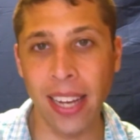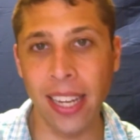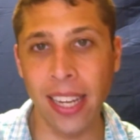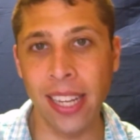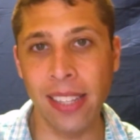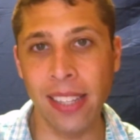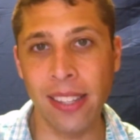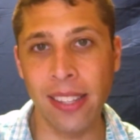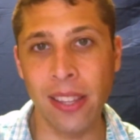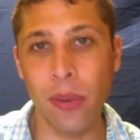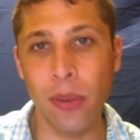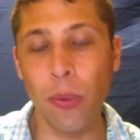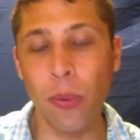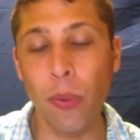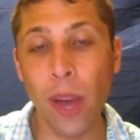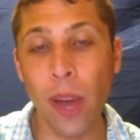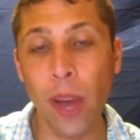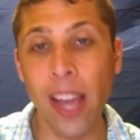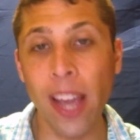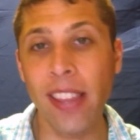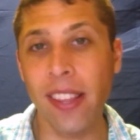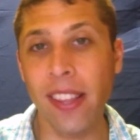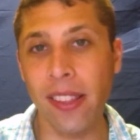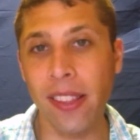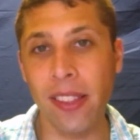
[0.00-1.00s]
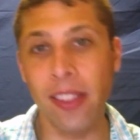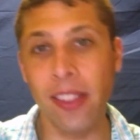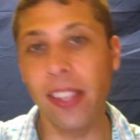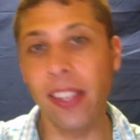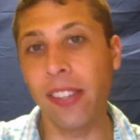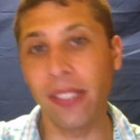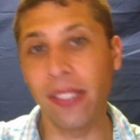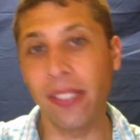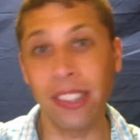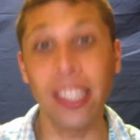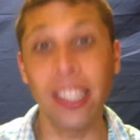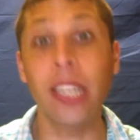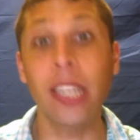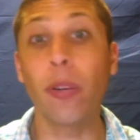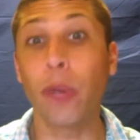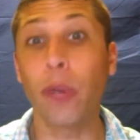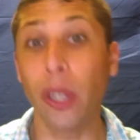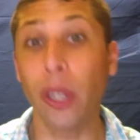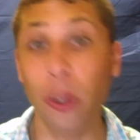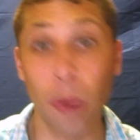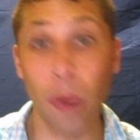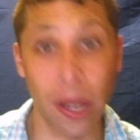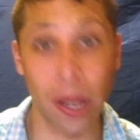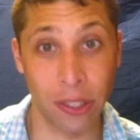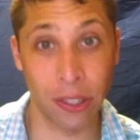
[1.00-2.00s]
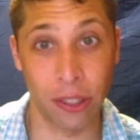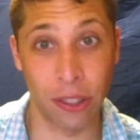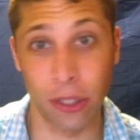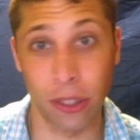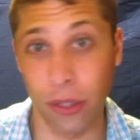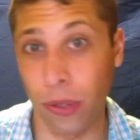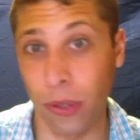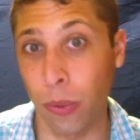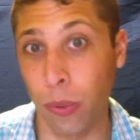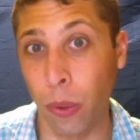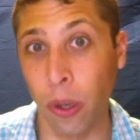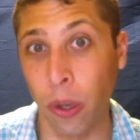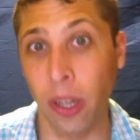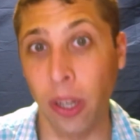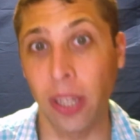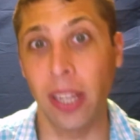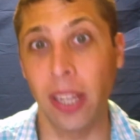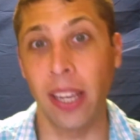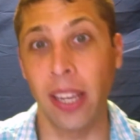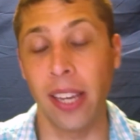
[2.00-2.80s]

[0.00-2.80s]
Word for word: It, the way that these liquid questions work